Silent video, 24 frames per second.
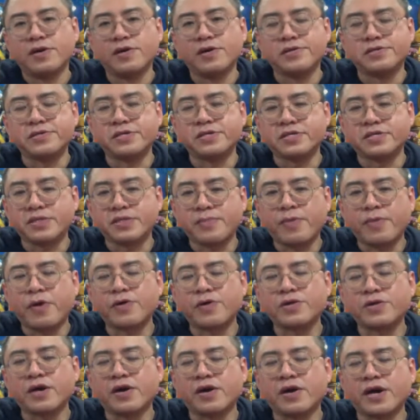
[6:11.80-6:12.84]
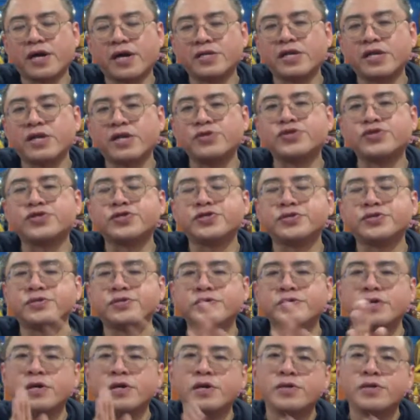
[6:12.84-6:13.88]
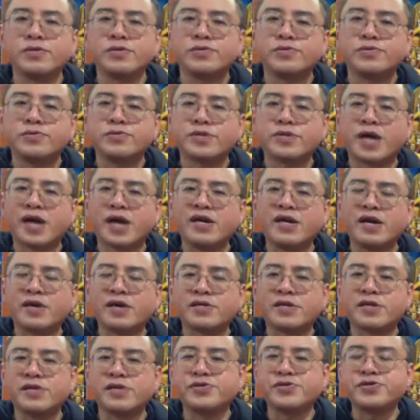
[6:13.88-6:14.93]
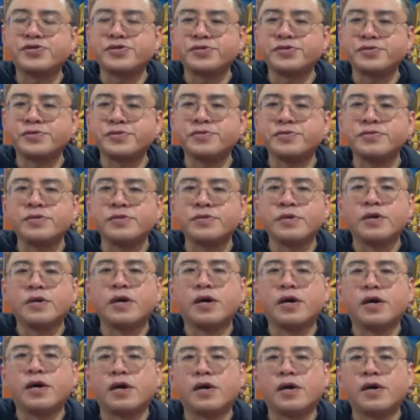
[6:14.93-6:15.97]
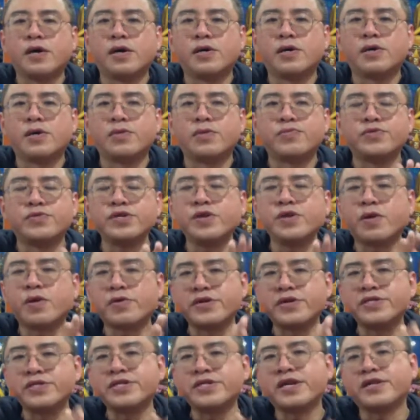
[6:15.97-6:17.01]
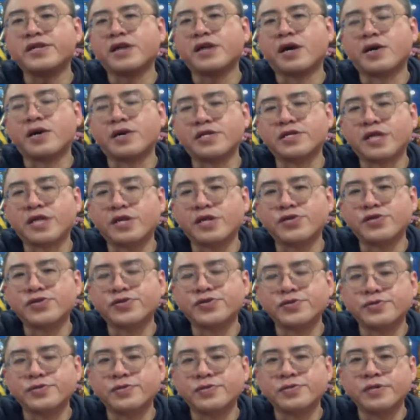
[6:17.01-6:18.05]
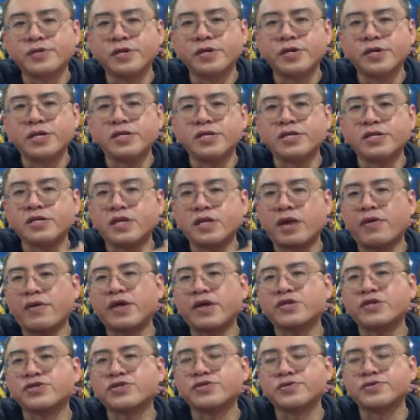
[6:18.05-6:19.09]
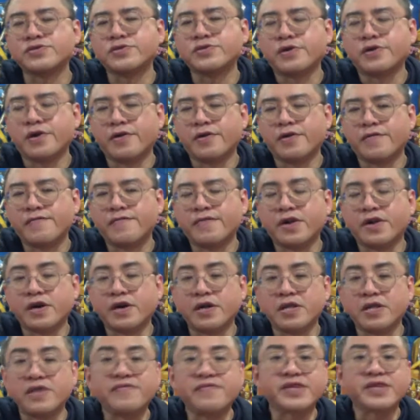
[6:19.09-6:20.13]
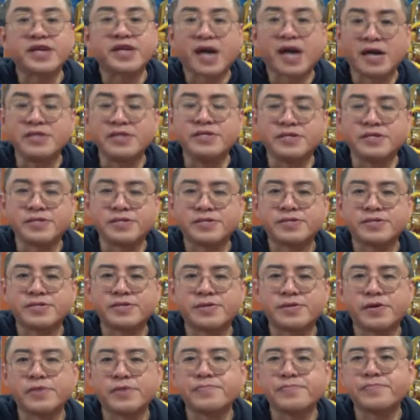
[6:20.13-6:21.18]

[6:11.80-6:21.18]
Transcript: to support our attention, to guide our attention, reorientate our attention in the direction of loving kindness. Right?